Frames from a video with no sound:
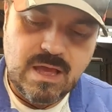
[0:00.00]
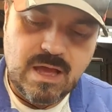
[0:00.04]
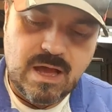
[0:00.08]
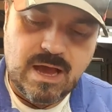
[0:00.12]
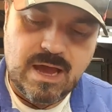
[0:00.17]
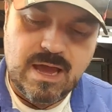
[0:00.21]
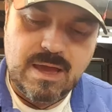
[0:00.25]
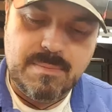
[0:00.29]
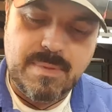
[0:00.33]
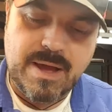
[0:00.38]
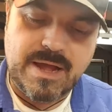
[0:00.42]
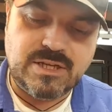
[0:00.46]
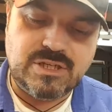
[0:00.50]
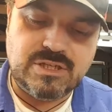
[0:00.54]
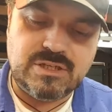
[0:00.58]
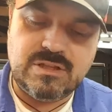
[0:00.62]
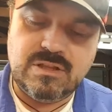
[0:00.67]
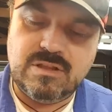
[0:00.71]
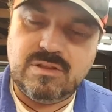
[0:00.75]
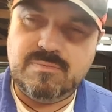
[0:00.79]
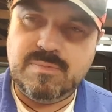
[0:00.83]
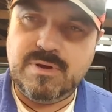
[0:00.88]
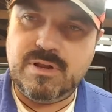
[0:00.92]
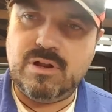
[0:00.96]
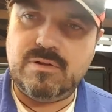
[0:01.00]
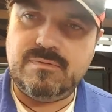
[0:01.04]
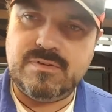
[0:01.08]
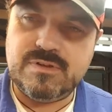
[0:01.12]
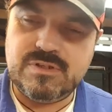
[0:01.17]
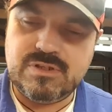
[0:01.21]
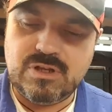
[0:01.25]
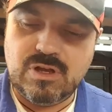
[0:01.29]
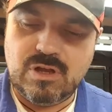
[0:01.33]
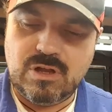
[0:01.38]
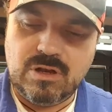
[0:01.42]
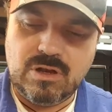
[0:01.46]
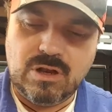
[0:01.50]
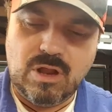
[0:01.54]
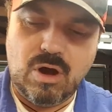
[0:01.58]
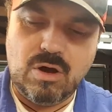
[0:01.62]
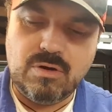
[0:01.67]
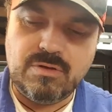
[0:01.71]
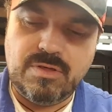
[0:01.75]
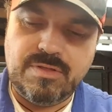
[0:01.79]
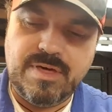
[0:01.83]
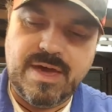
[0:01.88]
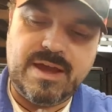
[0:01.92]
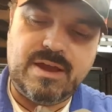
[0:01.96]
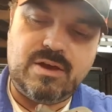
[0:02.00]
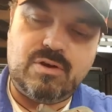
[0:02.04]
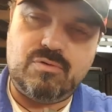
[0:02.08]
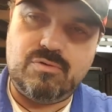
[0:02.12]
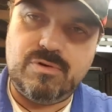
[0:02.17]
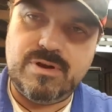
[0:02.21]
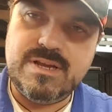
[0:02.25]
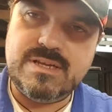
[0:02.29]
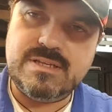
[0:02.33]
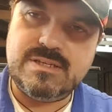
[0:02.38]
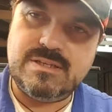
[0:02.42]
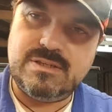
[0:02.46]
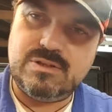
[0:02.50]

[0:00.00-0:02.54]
I imagine that they've been on for so long that that grease